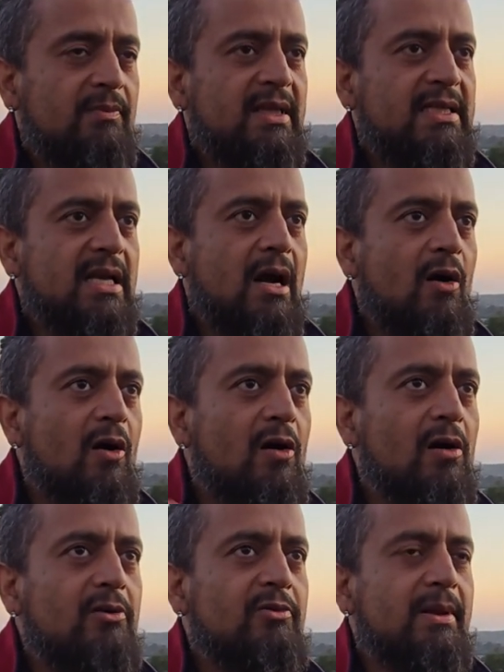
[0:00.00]
These are
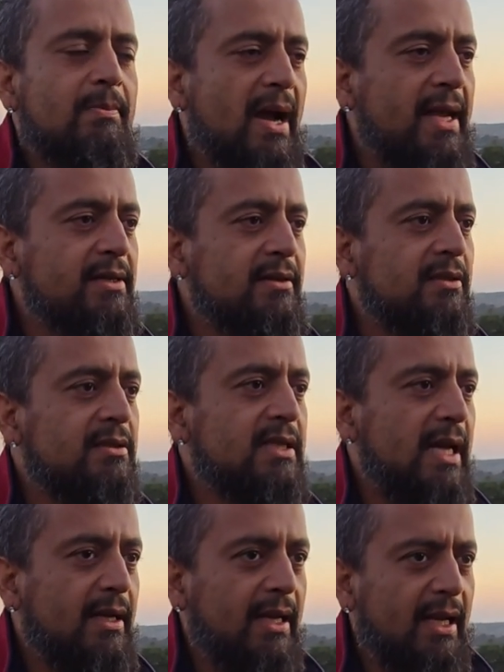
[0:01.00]
all reminders
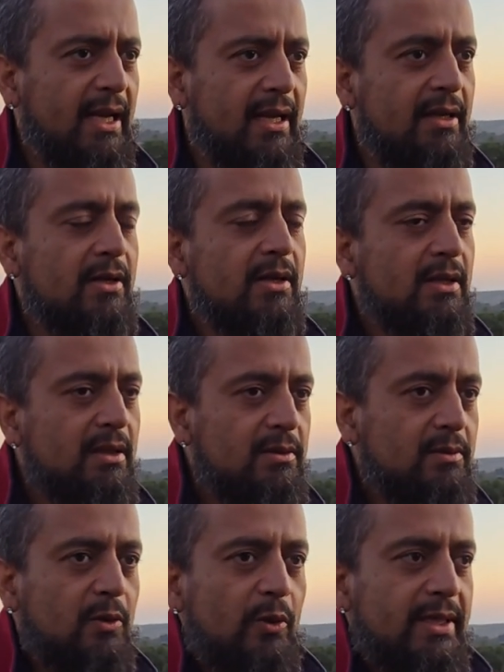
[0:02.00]
that, hey,
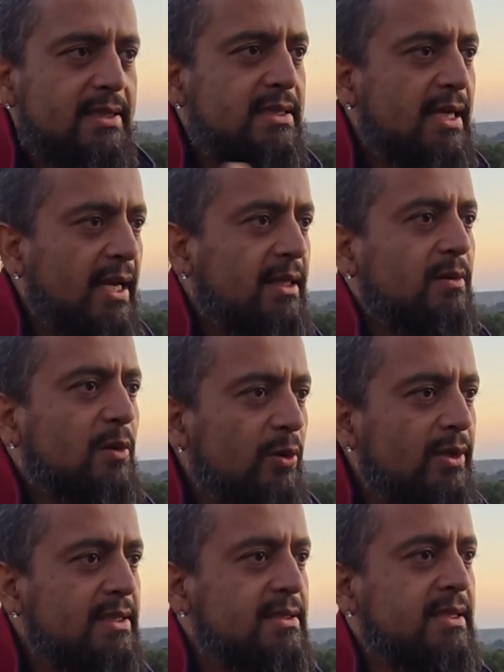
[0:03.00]
go inside,
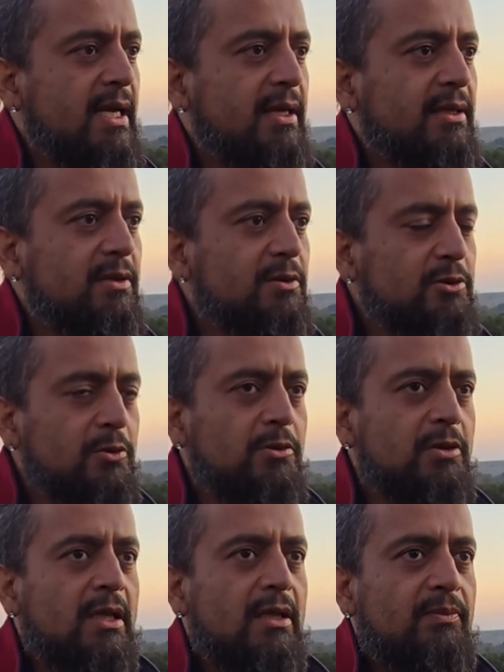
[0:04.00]

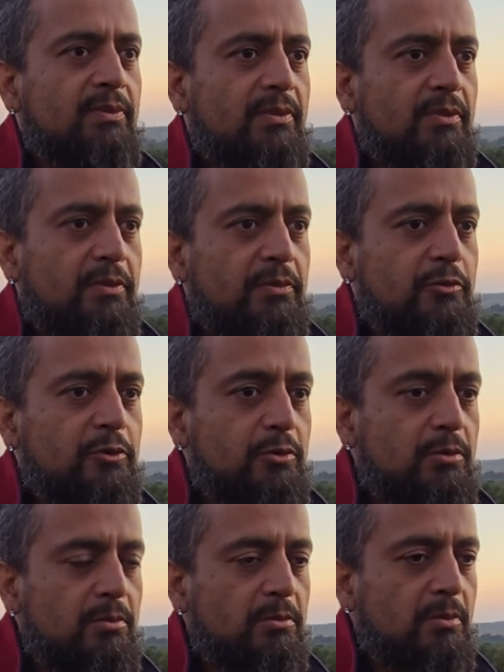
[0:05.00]
so
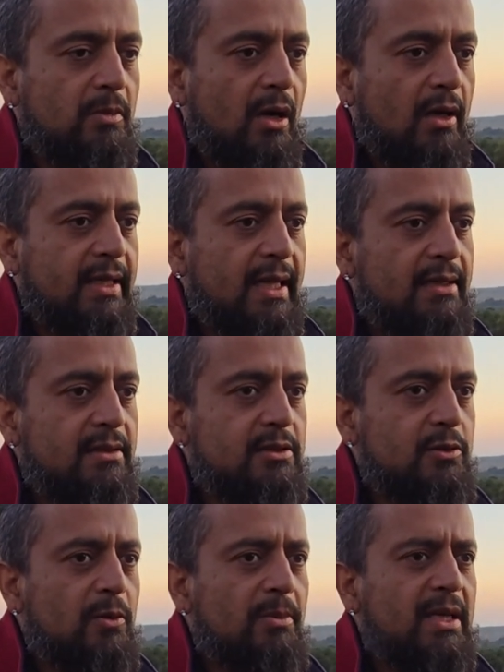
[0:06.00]
again,
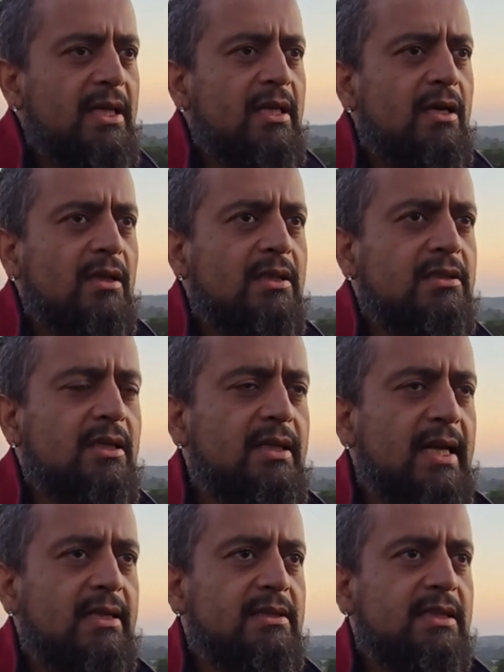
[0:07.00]
so many other
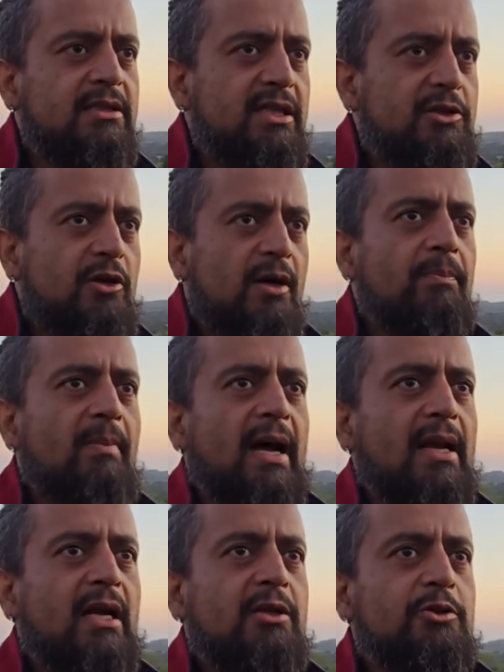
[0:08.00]
sannyasi, they dropped
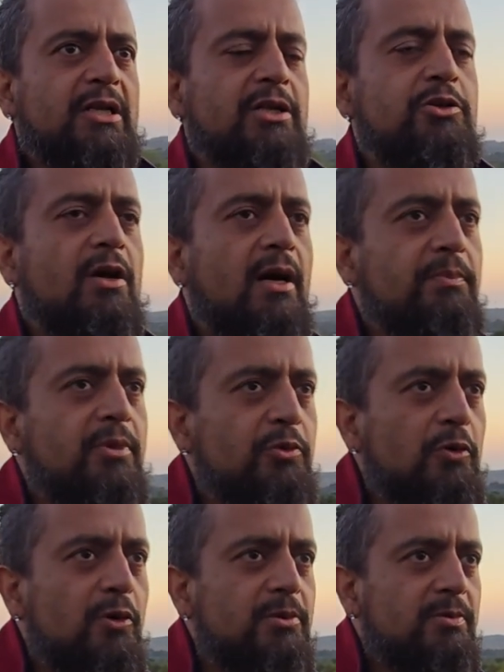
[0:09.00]
mala, they dropped
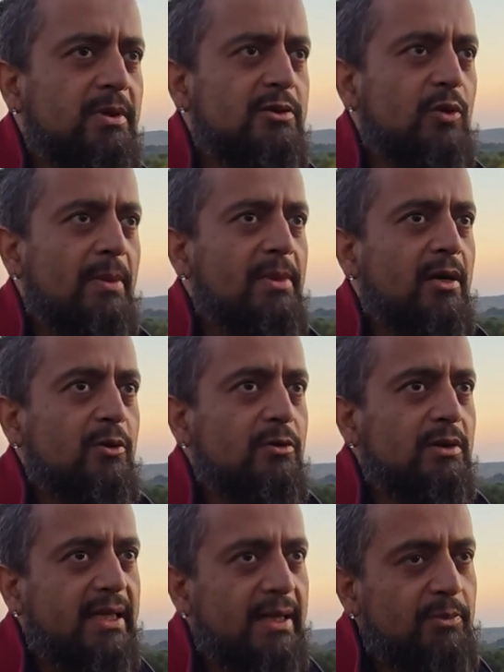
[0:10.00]
robes, but Swami
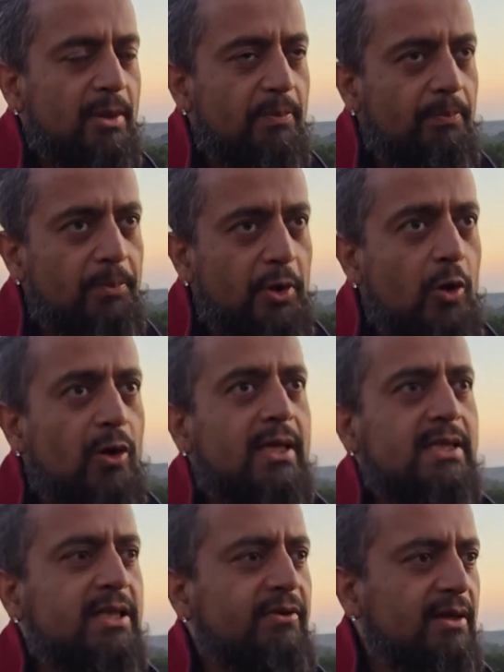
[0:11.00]
Arun kept the
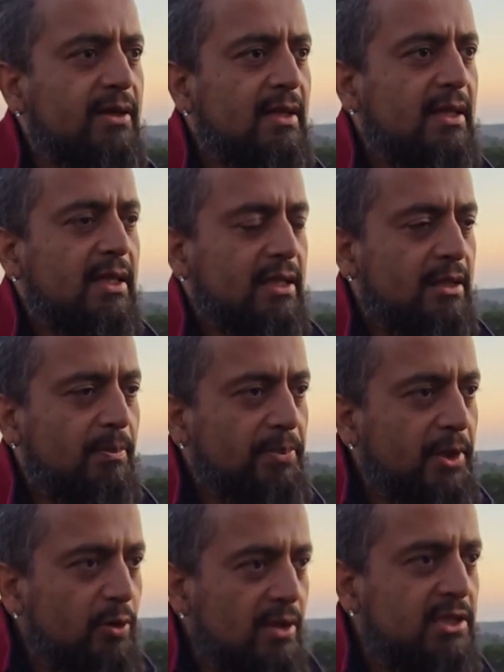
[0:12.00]
purity in the
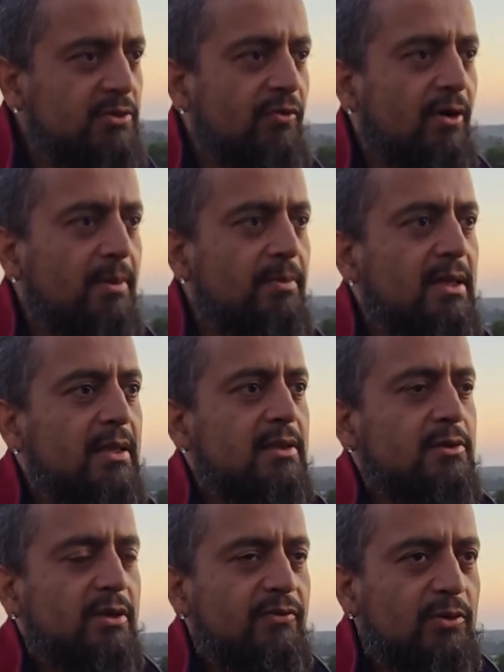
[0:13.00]
purest form.
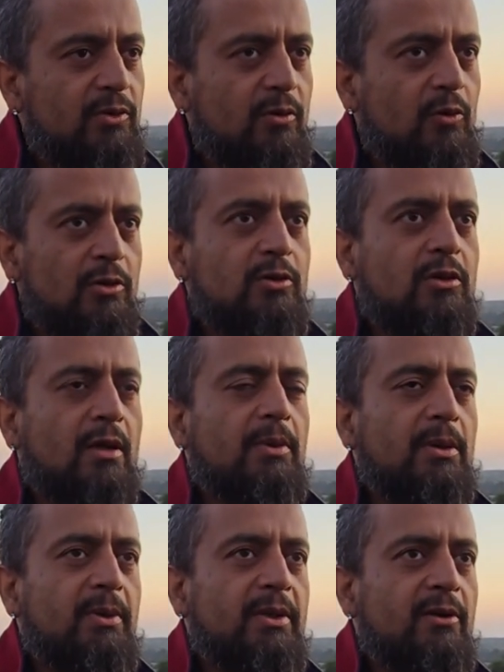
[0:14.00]
So if you go to
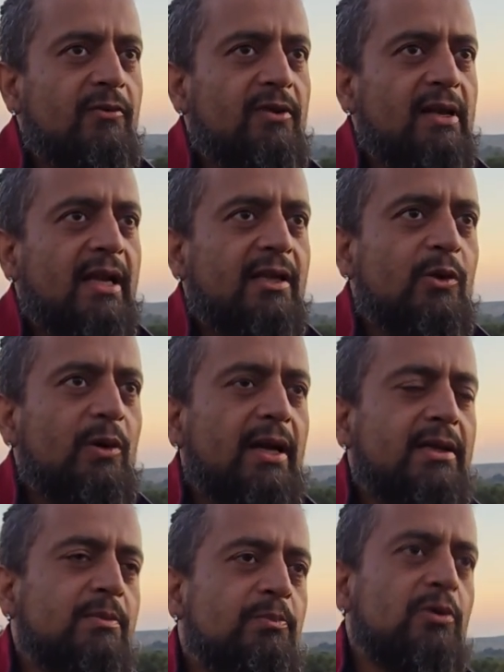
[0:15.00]
Tapovan, you'll feel like you are
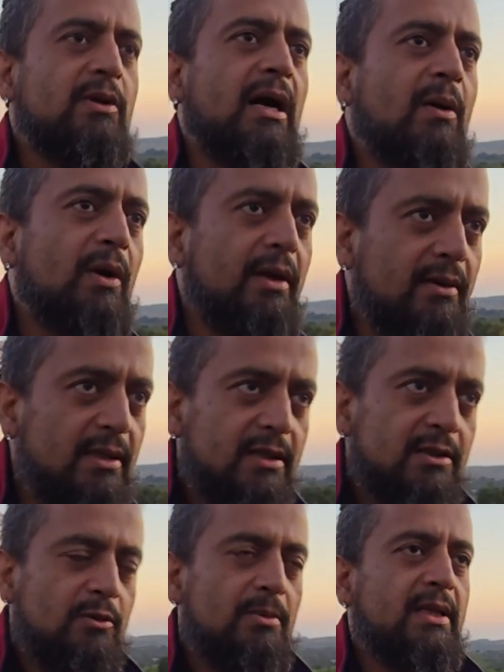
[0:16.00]
in Pune one.
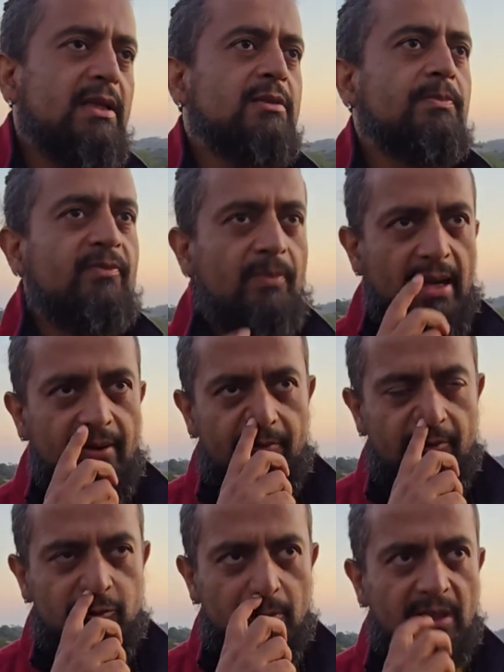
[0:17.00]
So many
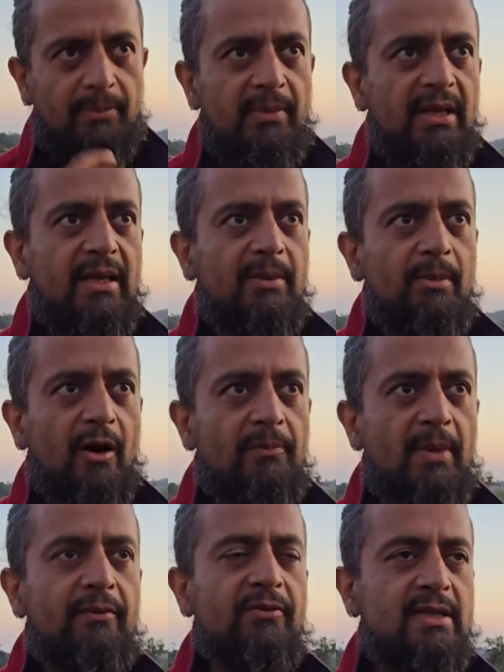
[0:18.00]
of
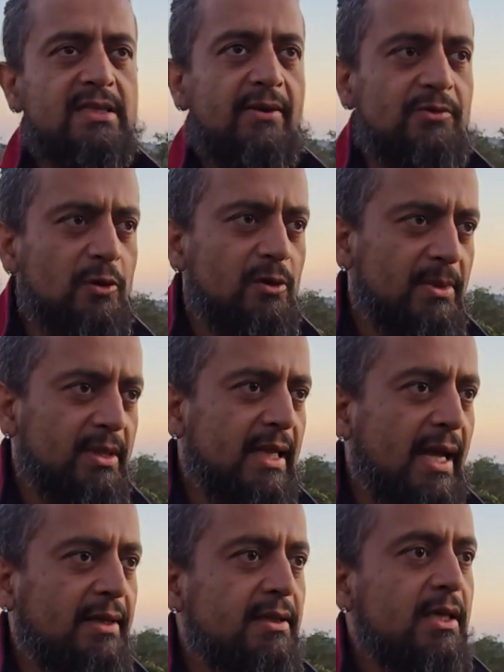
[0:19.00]
my friends have told me
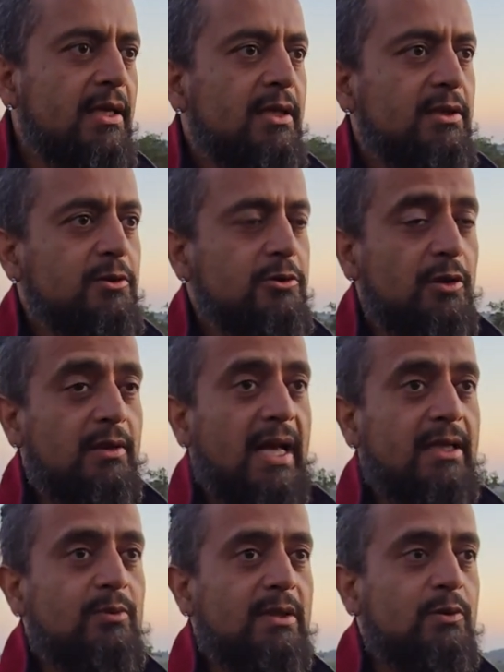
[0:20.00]
that. So
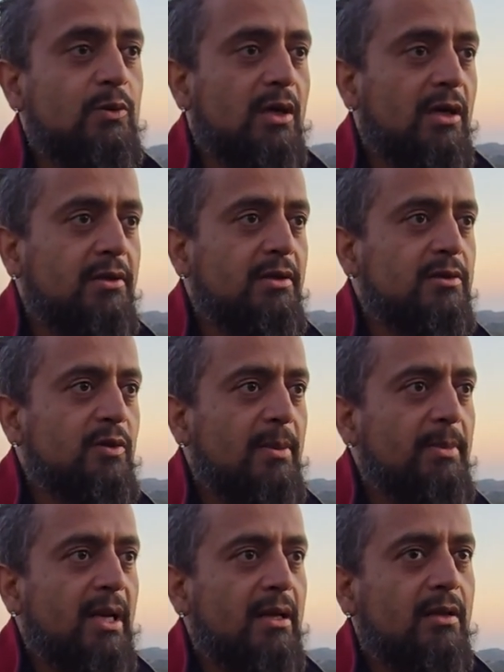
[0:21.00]
that's why to honor
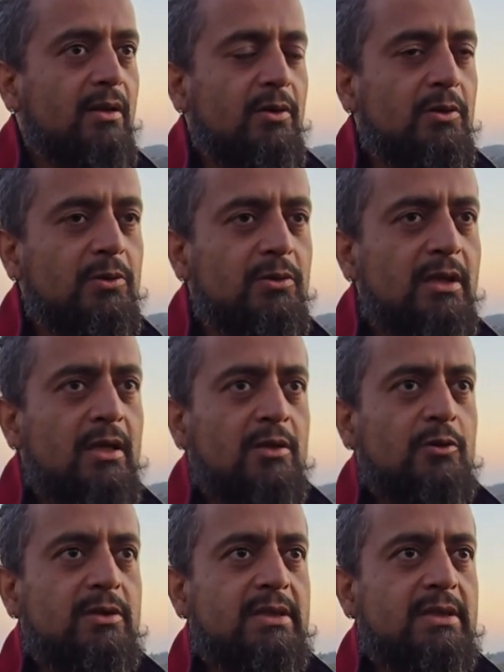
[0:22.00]
Swami Anand Arun, to